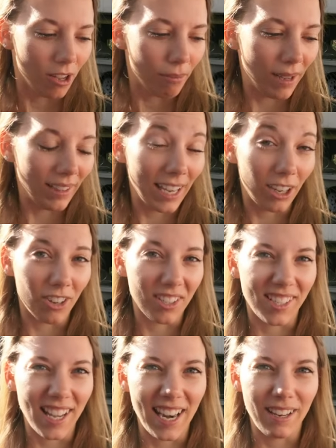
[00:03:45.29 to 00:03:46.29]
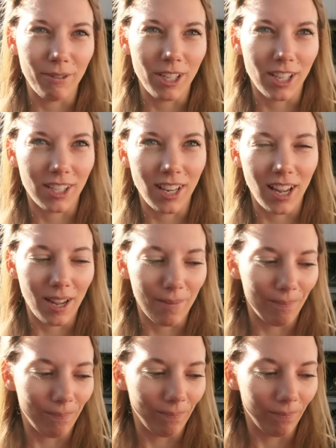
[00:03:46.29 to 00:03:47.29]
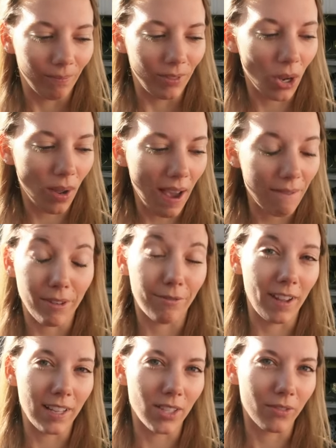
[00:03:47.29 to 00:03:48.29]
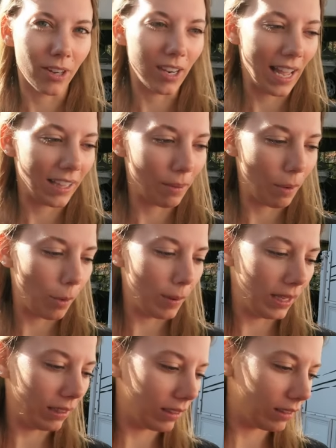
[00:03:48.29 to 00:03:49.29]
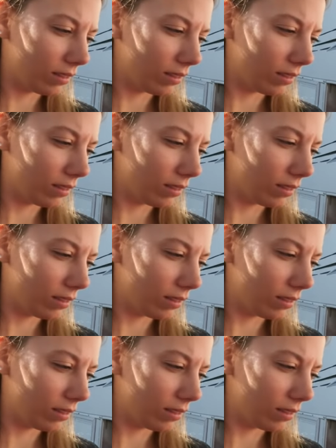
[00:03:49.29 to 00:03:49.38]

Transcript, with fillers: But like Chris said, we just um, don't have the funds for it at the moment.